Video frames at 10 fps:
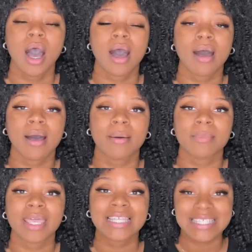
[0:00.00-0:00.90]

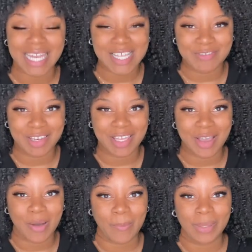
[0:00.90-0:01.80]
in today's
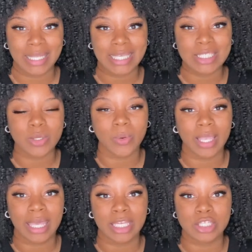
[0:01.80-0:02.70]
video, please go
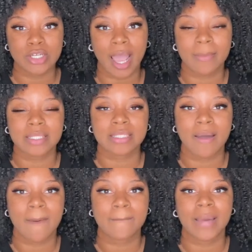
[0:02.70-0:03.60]
ahead and drop
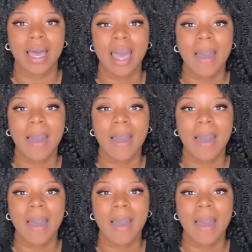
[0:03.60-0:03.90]
some